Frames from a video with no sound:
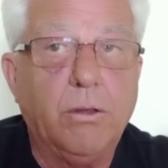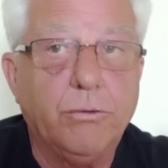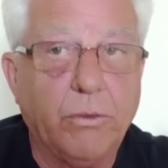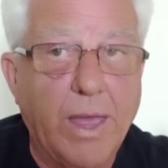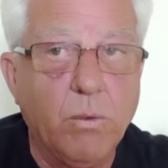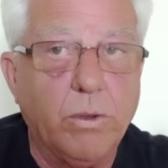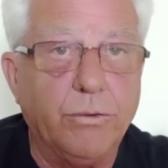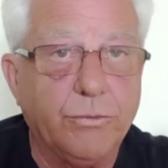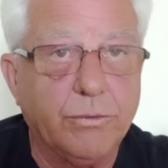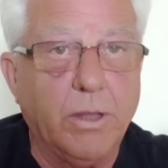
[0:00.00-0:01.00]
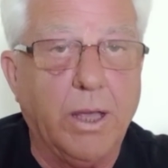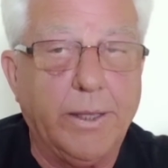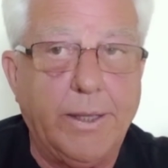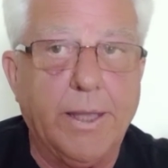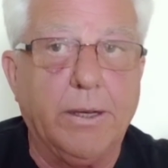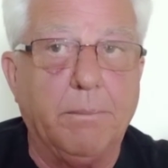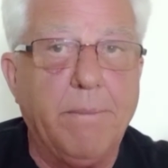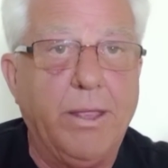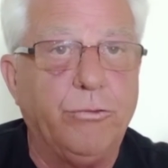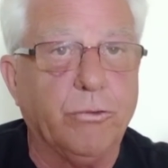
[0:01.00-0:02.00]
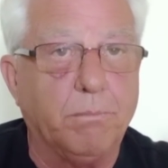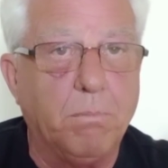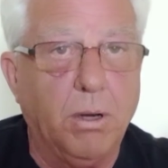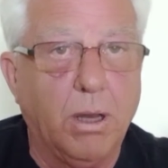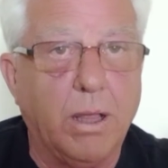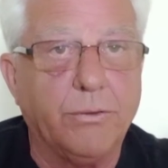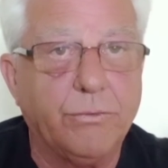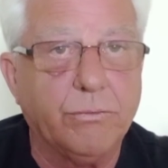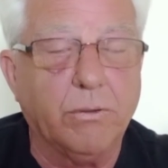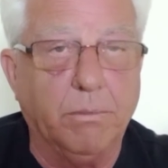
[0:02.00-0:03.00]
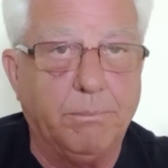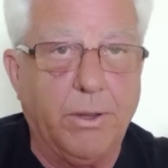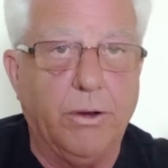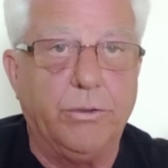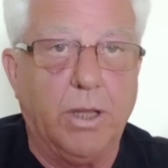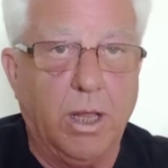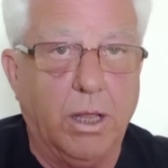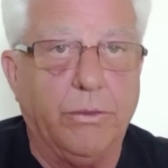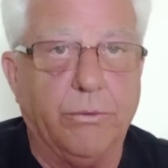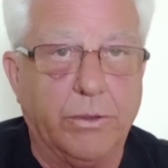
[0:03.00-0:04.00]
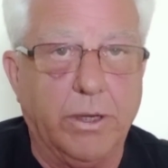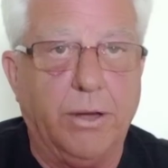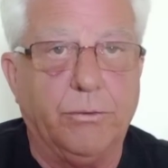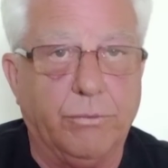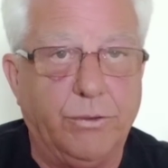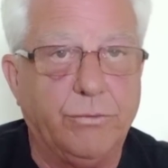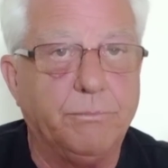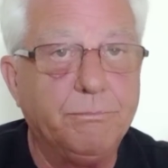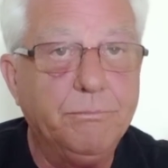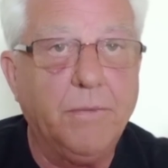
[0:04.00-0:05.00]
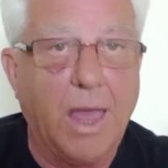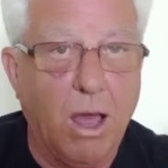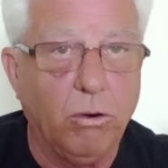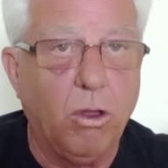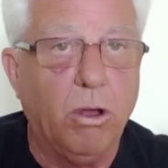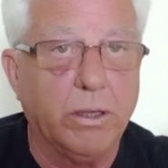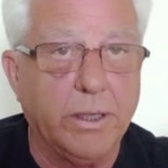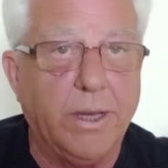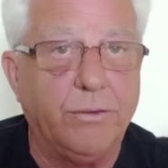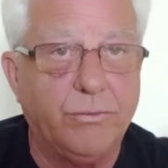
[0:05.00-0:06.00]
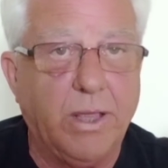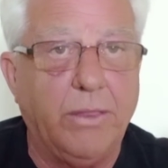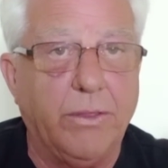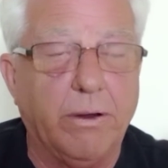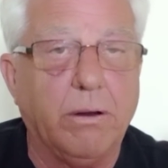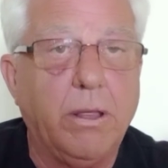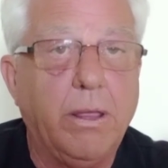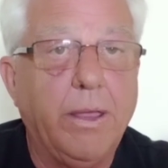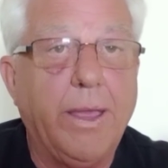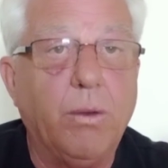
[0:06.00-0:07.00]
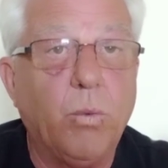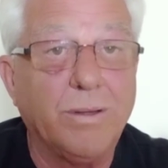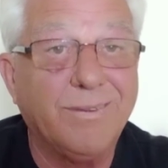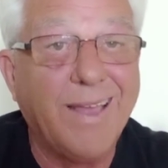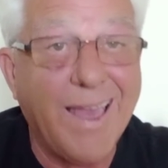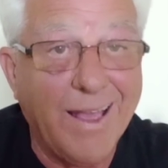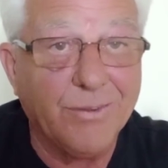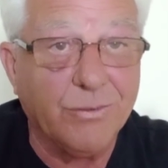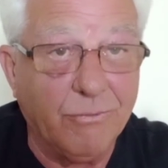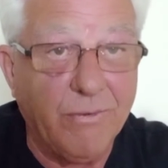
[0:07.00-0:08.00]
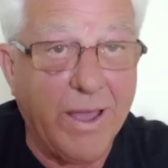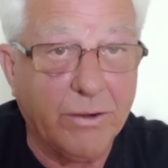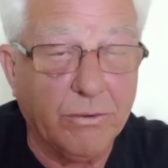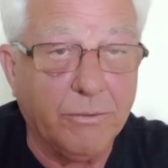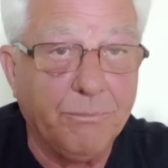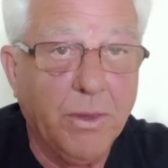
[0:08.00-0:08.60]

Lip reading: So that was, again, a major plus compared to other countries. How long can I stay there, and what's the hassle factor?